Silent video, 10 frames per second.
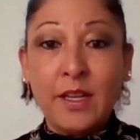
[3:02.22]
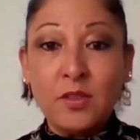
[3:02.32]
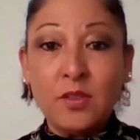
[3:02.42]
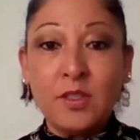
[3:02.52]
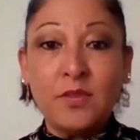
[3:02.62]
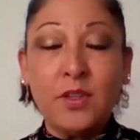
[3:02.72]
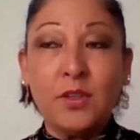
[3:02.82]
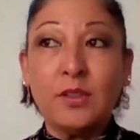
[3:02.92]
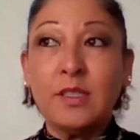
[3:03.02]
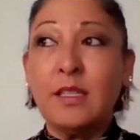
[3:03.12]
financial
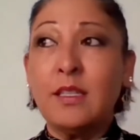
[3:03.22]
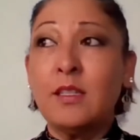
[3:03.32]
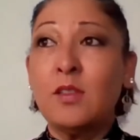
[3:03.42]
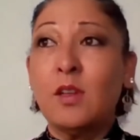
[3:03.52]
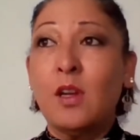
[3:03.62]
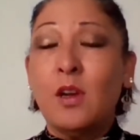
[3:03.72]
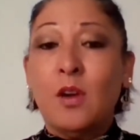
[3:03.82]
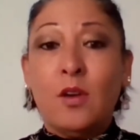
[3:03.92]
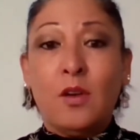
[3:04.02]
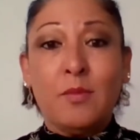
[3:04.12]
difficulties,
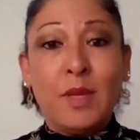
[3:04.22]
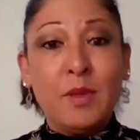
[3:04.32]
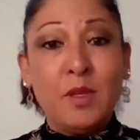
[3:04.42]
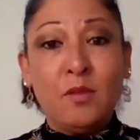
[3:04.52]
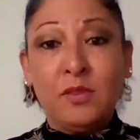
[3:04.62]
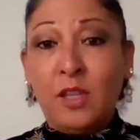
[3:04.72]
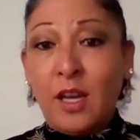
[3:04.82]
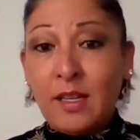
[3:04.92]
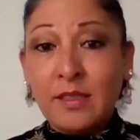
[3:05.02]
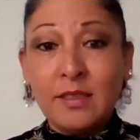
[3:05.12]
or maybe you've
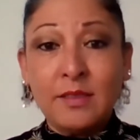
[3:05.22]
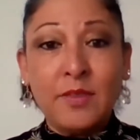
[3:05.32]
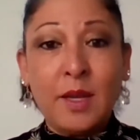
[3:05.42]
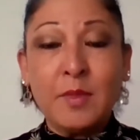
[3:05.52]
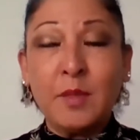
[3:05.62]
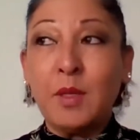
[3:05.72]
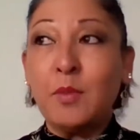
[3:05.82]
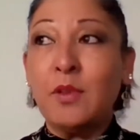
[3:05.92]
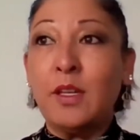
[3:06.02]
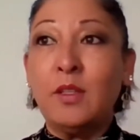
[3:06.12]
lost a family
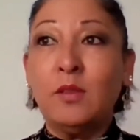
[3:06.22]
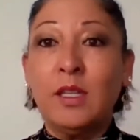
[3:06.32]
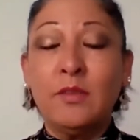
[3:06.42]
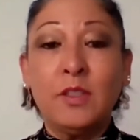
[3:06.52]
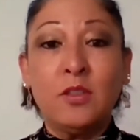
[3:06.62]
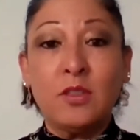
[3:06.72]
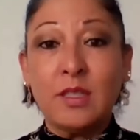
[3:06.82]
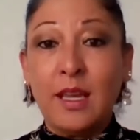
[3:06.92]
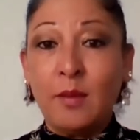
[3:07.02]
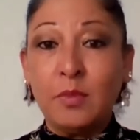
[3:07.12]
member that you love and you
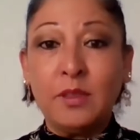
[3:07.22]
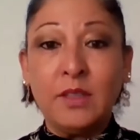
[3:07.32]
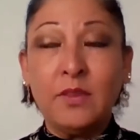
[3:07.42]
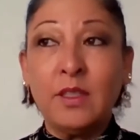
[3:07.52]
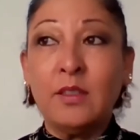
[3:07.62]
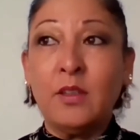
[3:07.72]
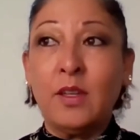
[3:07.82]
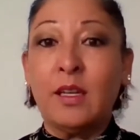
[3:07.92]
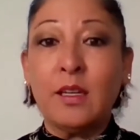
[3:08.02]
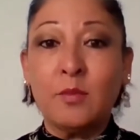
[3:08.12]
just can't believe it and you
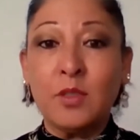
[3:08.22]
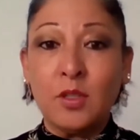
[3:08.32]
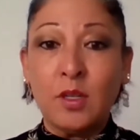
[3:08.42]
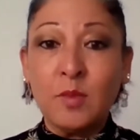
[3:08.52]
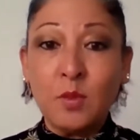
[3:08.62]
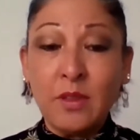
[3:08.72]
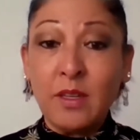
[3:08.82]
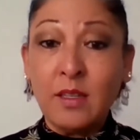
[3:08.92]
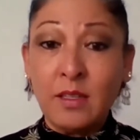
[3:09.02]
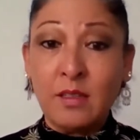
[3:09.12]
can't come to terms with
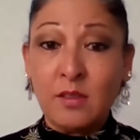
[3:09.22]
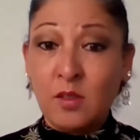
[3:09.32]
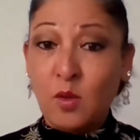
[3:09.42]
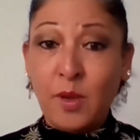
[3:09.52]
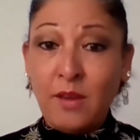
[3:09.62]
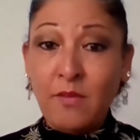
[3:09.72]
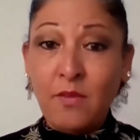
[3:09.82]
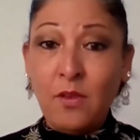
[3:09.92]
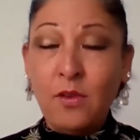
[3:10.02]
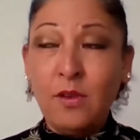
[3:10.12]
it because it's so
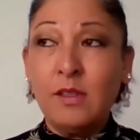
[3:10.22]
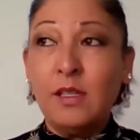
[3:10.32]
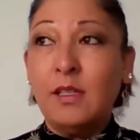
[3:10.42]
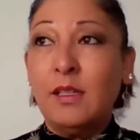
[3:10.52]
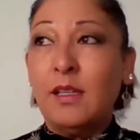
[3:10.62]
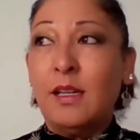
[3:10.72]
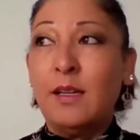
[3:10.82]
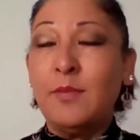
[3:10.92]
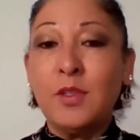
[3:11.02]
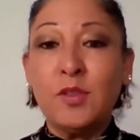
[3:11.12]
painful.
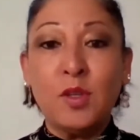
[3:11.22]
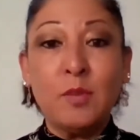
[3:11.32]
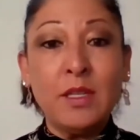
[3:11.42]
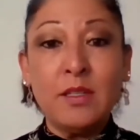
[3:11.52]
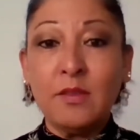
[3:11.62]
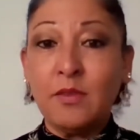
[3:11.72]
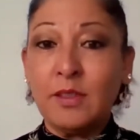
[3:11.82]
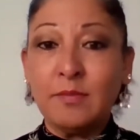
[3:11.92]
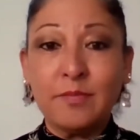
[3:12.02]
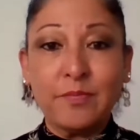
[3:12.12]
There's so many
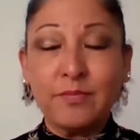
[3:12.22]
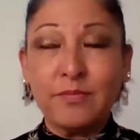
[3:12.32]
different